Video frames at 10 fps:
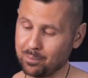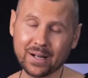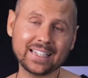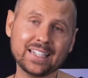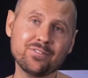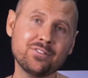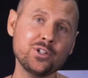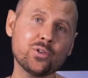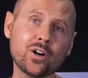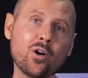but if
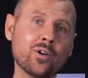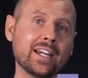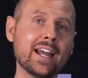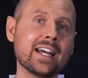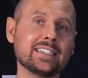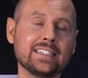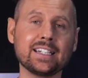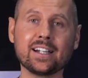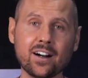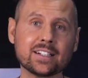you are
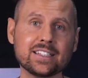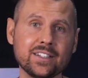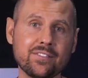organizing cocktail